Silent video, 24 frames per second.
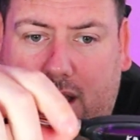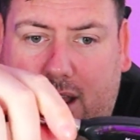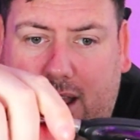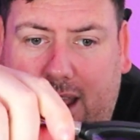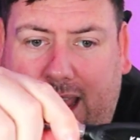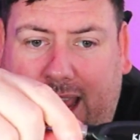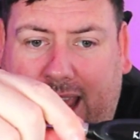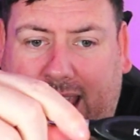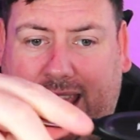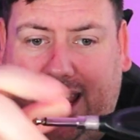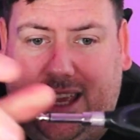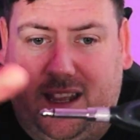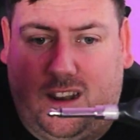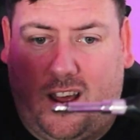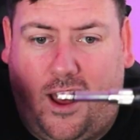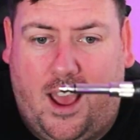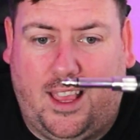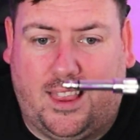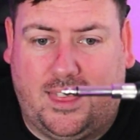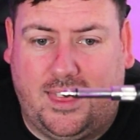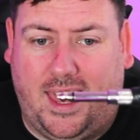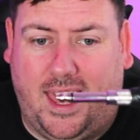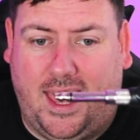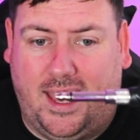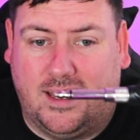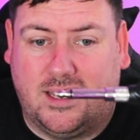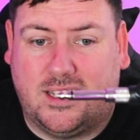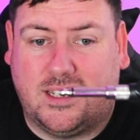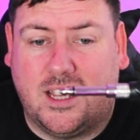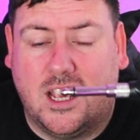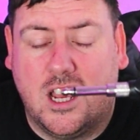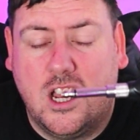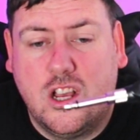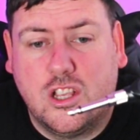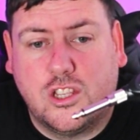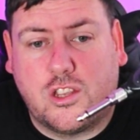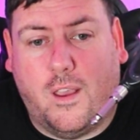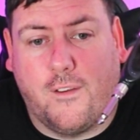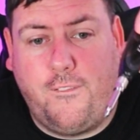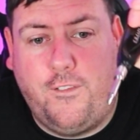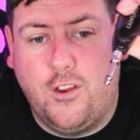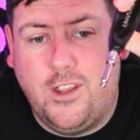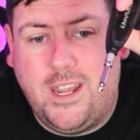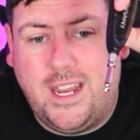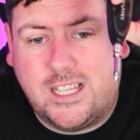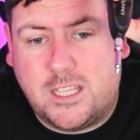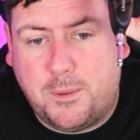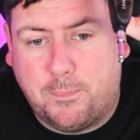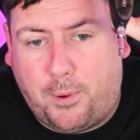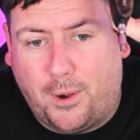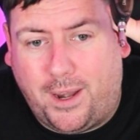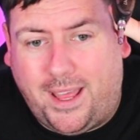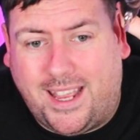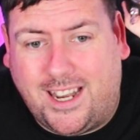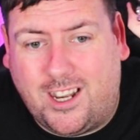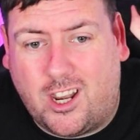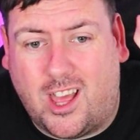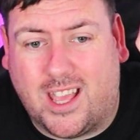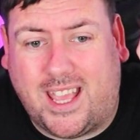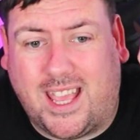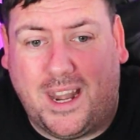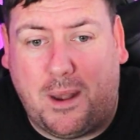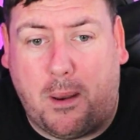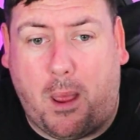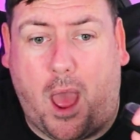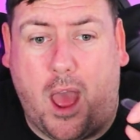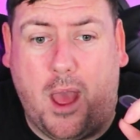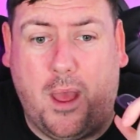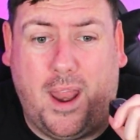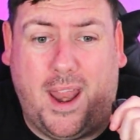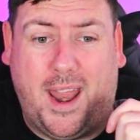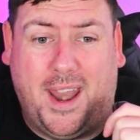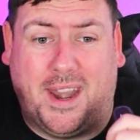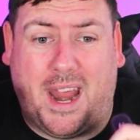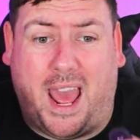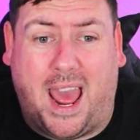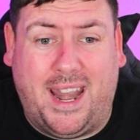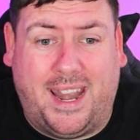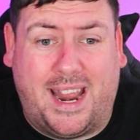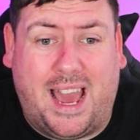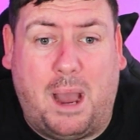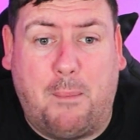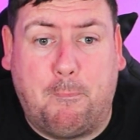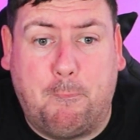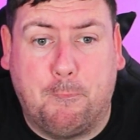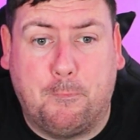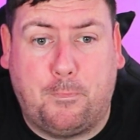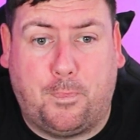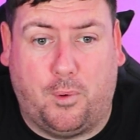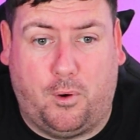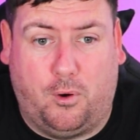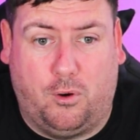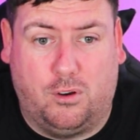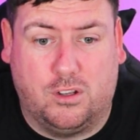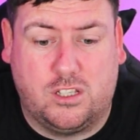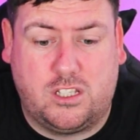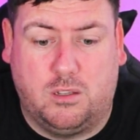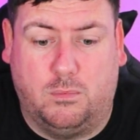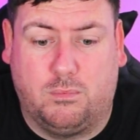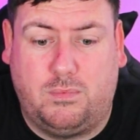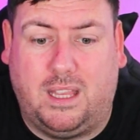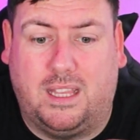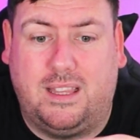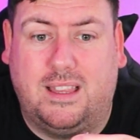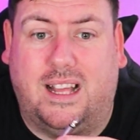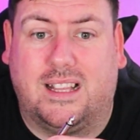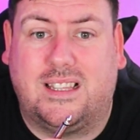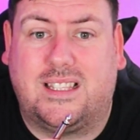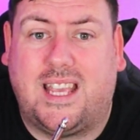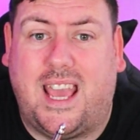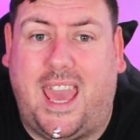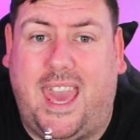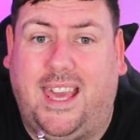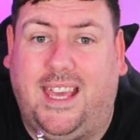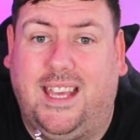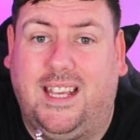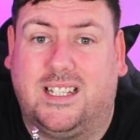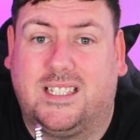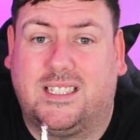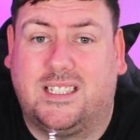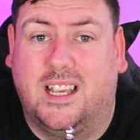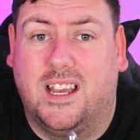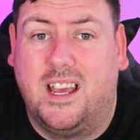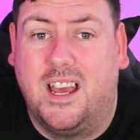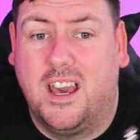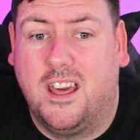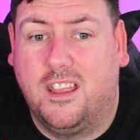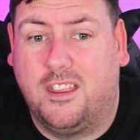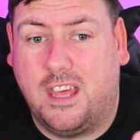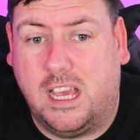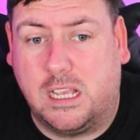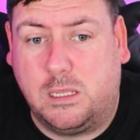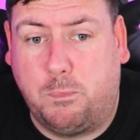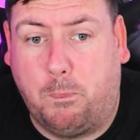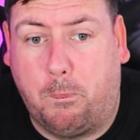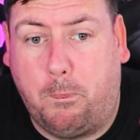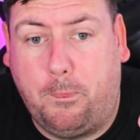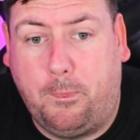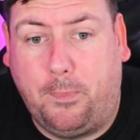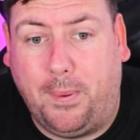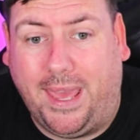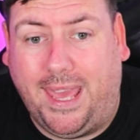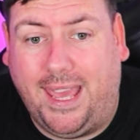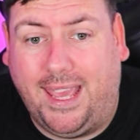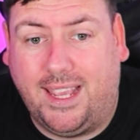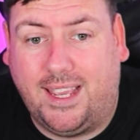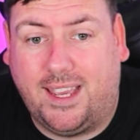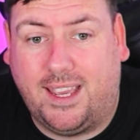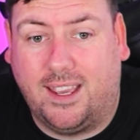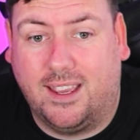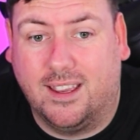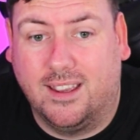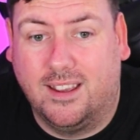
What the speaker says: here like this. So if you need to put it in like an amp or something that takes this big